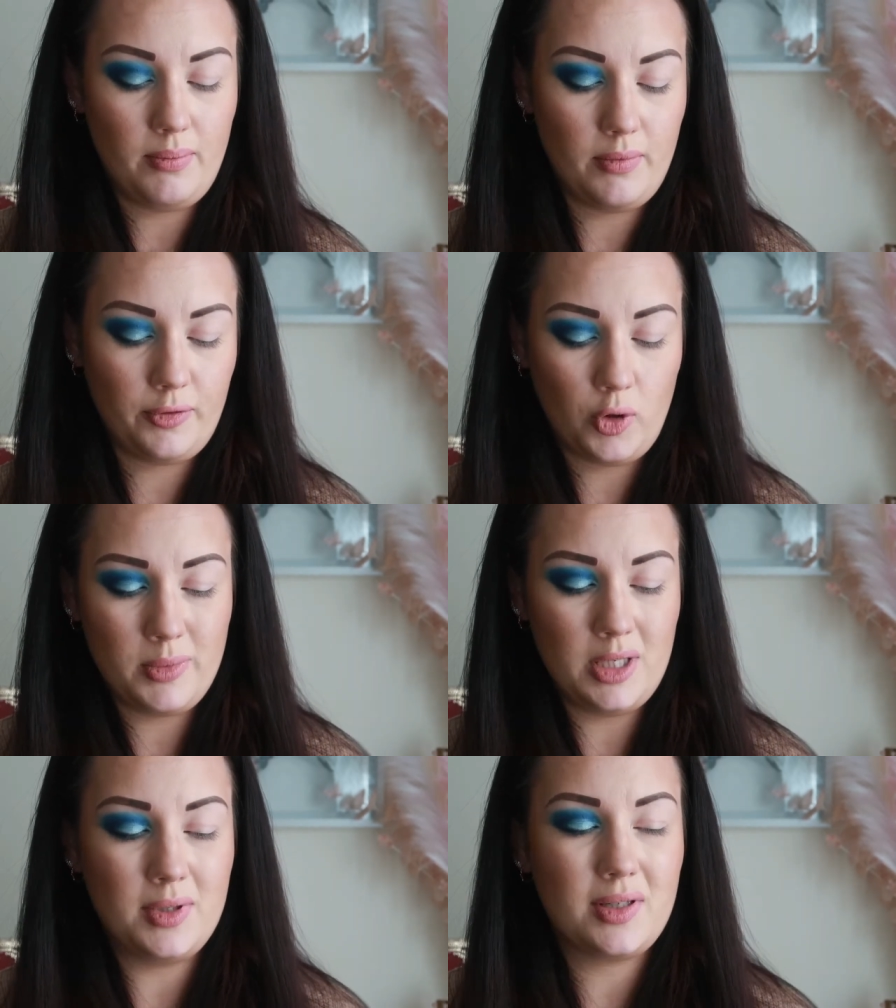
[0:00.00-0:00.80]
for a
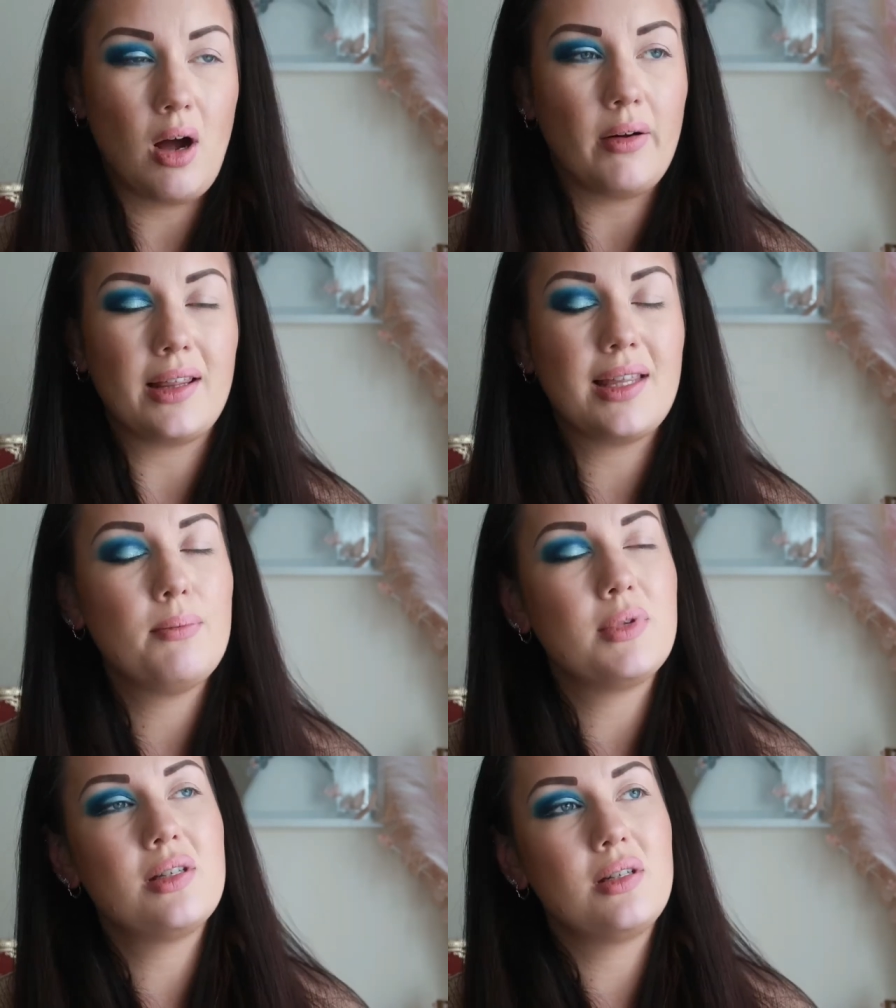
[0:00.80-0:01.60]
mini mascara, and I think
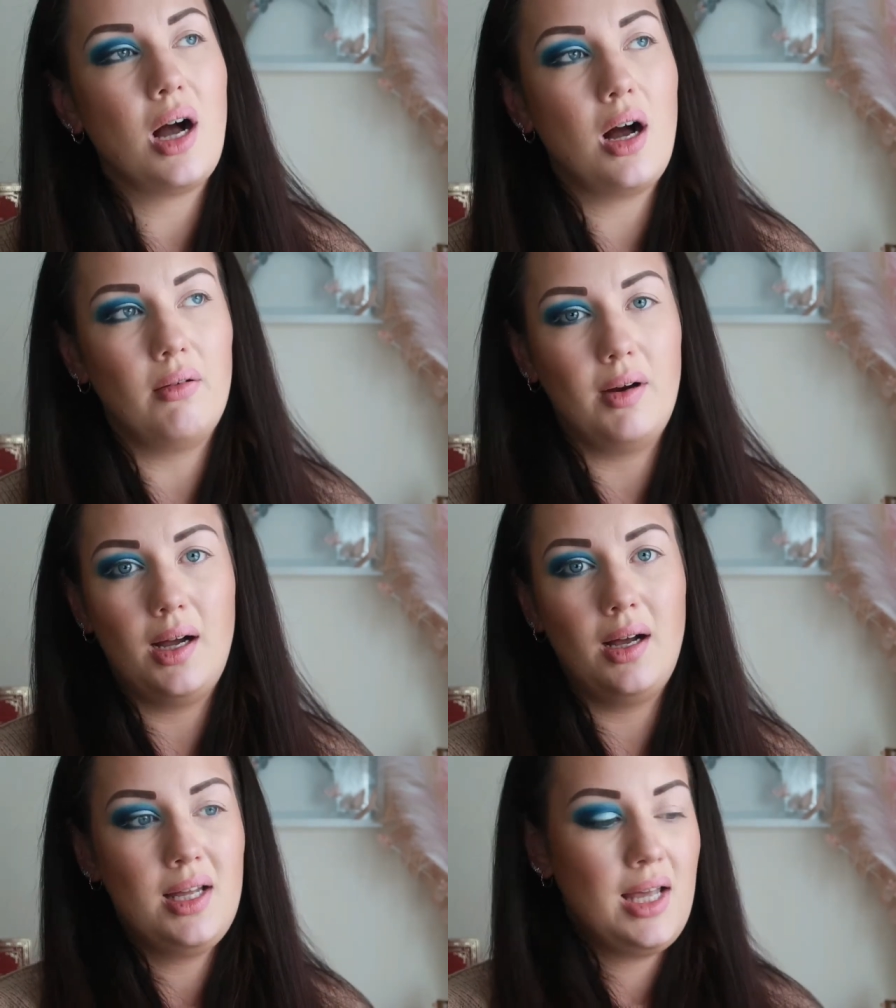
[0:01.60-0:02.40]
mascara,